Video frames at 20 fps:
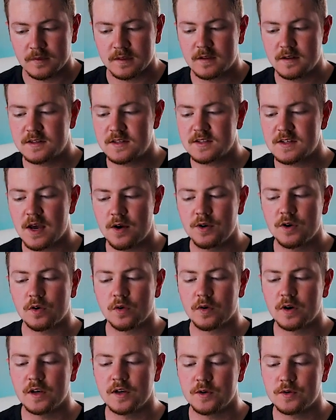This is how you're
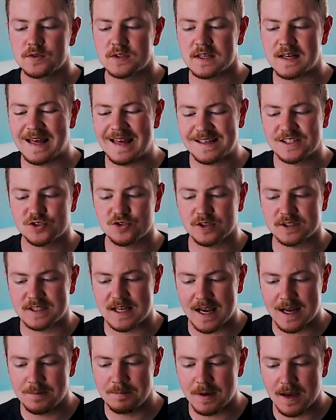going to lose an extra
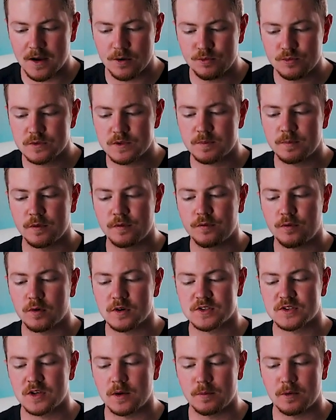10 pounds before
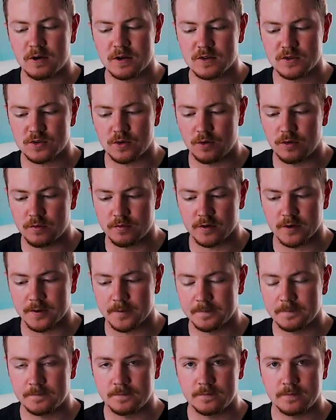summer is over.
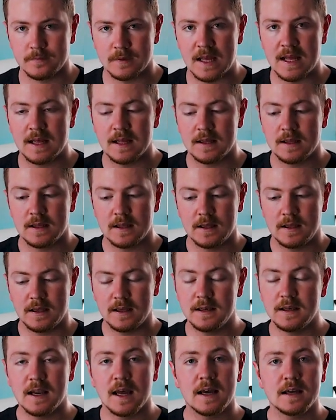
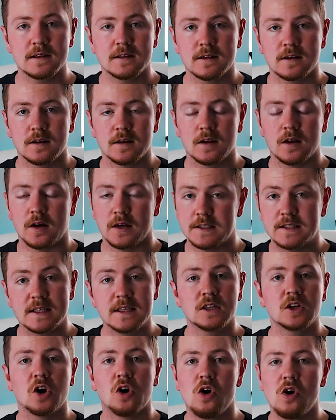In that, I
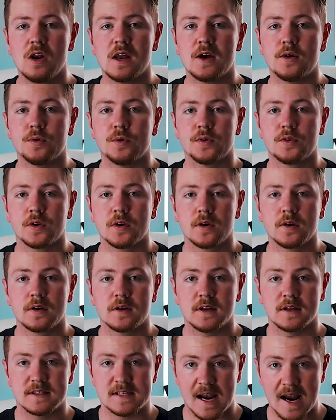didn't call out
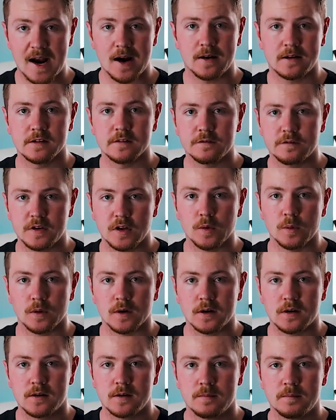the target
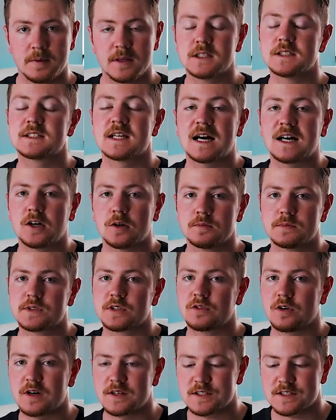viewer because that comes
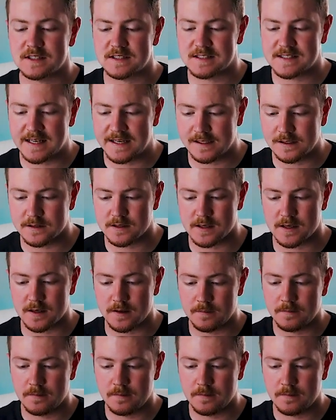across as salesy.